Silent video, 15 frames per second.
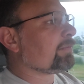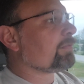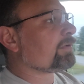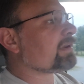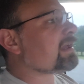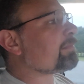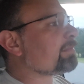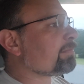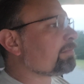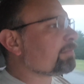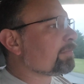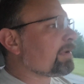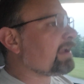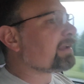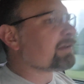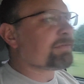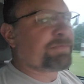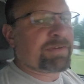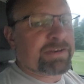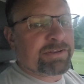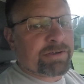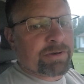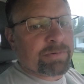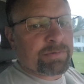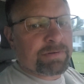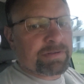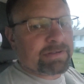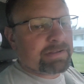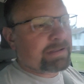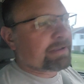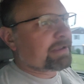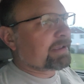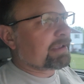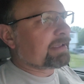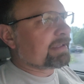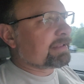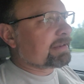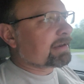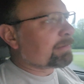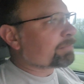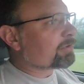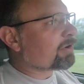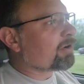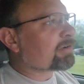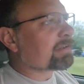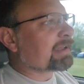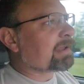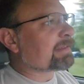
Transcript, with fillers: when I'm making a video and I'm talking,